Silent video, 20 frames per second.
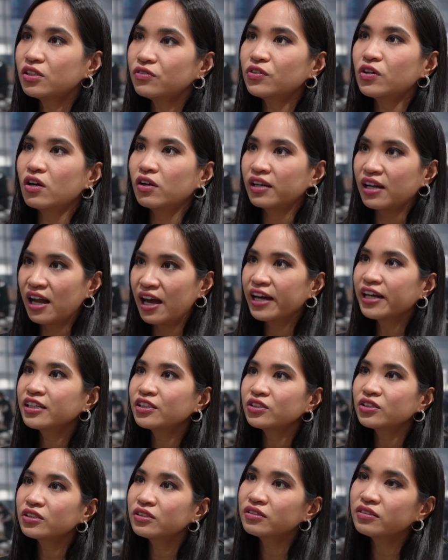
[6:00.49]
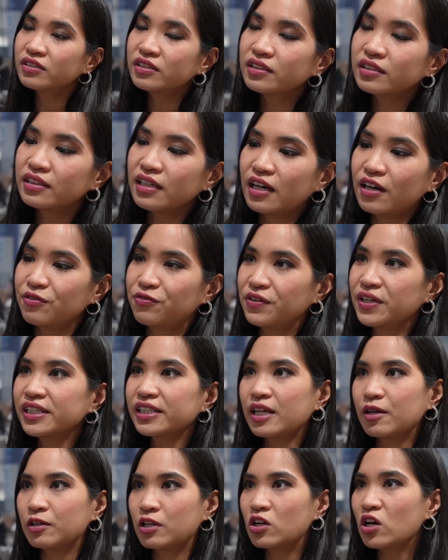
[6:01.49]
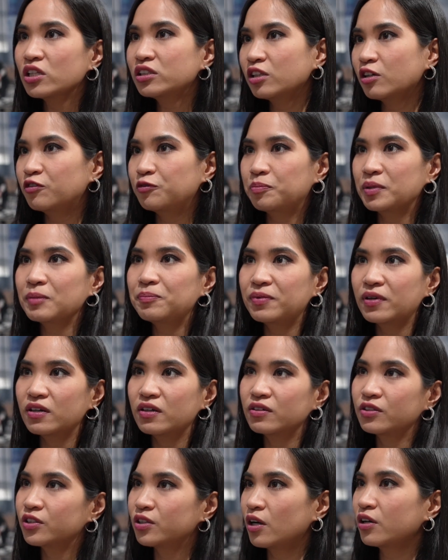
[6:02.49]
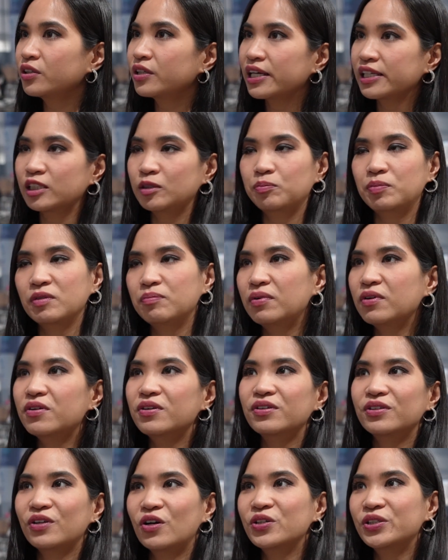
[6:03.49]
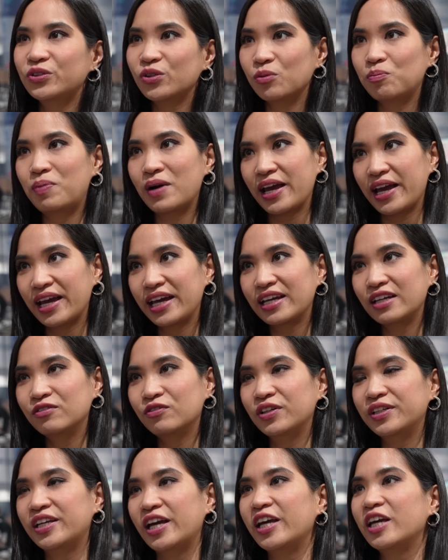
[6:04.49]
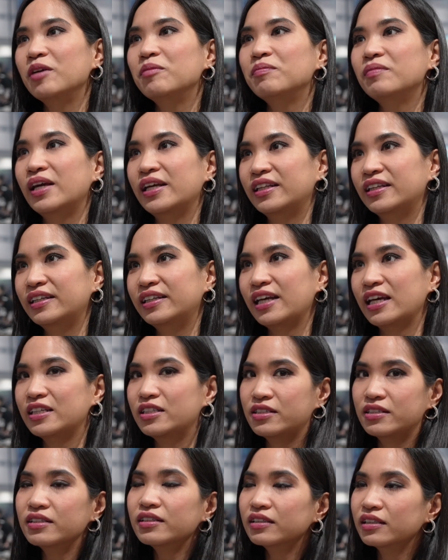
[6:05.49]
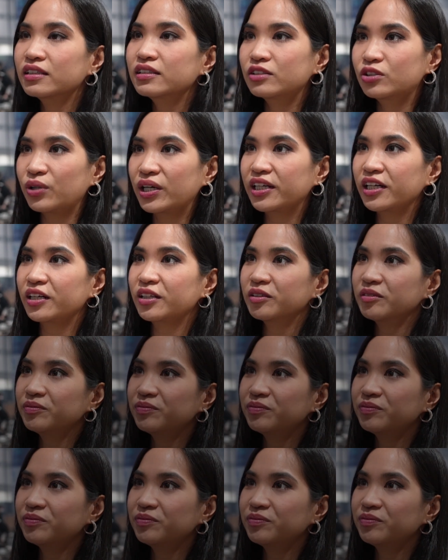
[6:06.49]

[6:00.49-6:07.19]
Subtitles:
of the online, I think a lot of people, youngest people, also play in the game and get excited.